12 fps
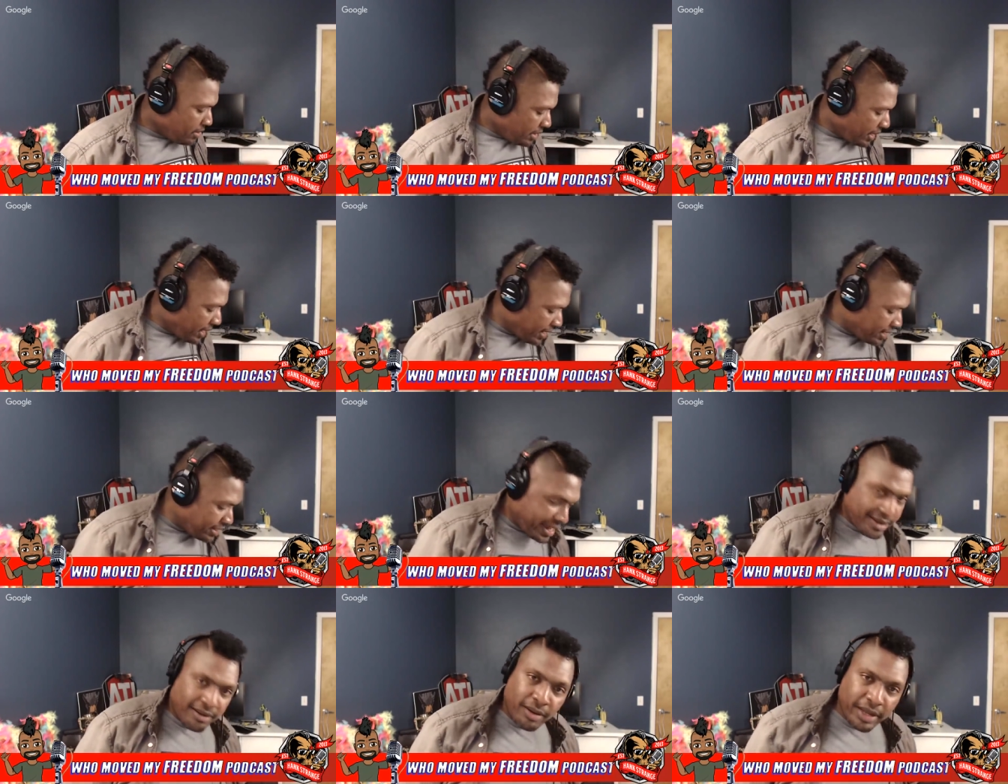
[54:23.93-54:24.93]
And I
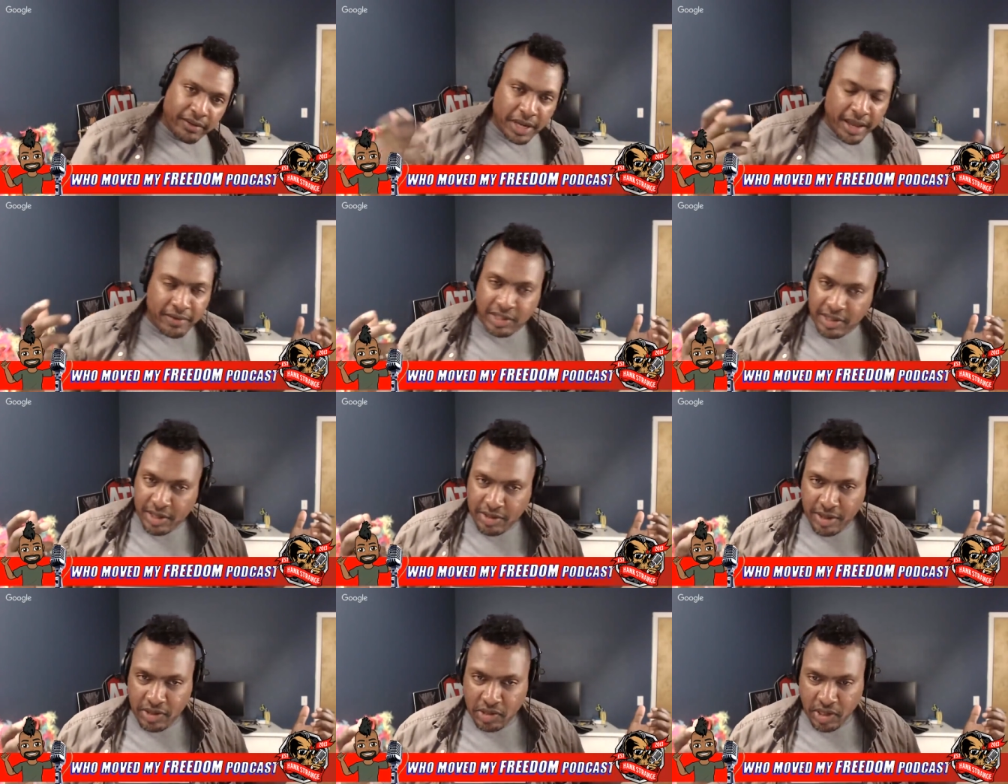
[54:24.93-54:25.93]
don't even have
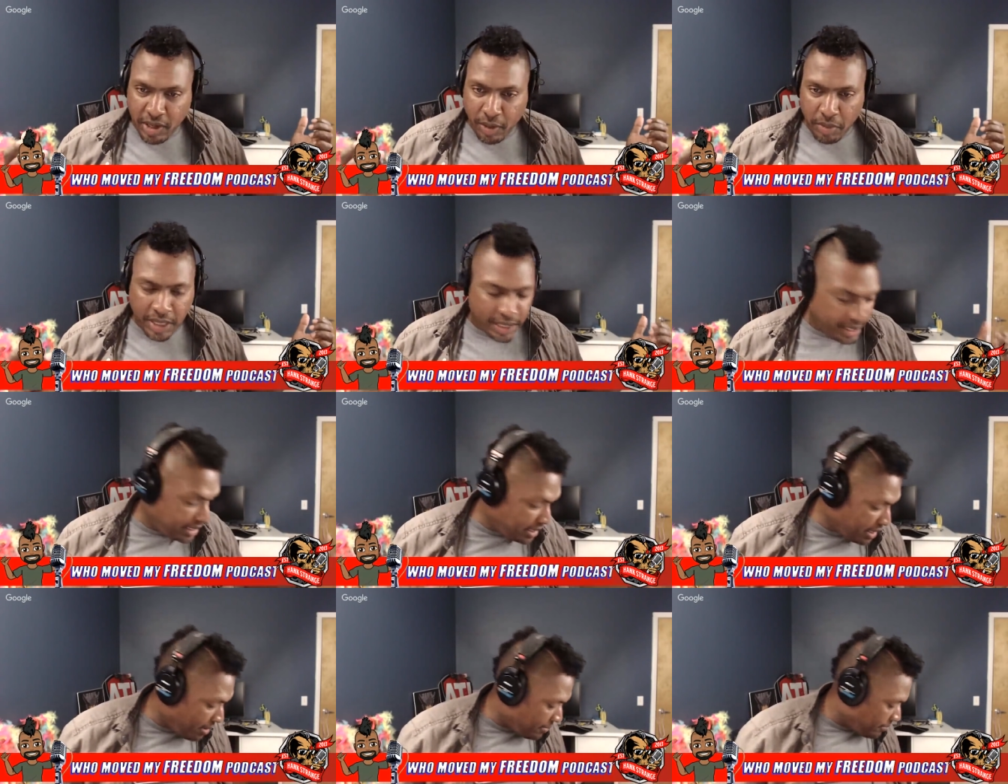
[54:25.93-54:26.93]
assistants to help me clean it
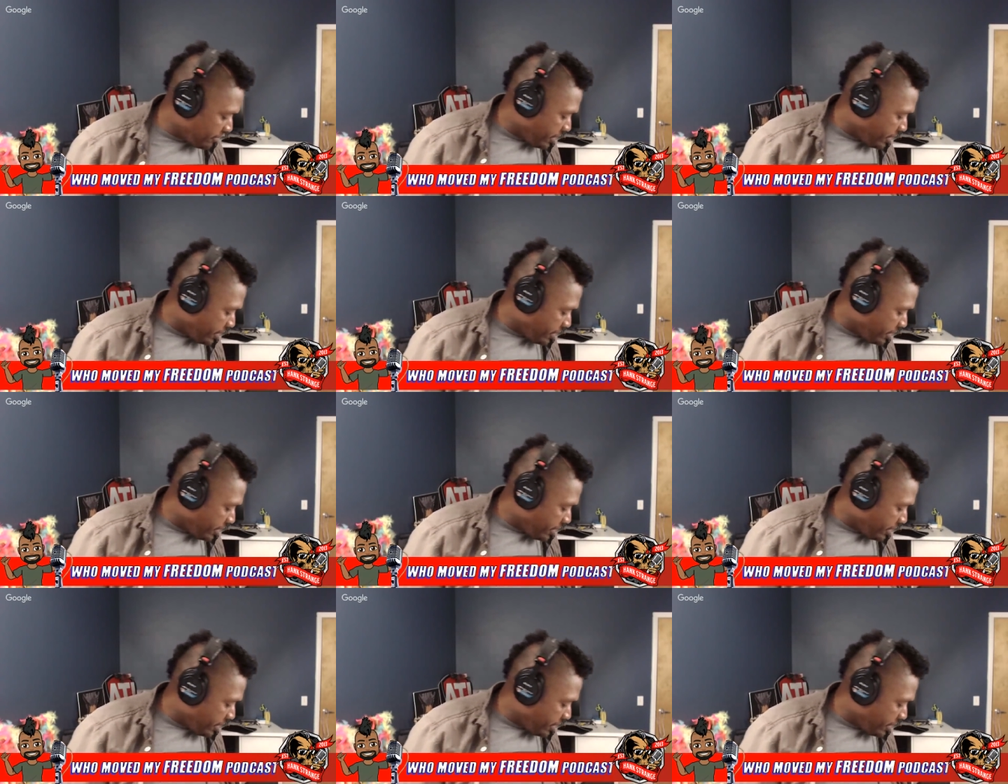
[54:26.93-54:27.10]
up.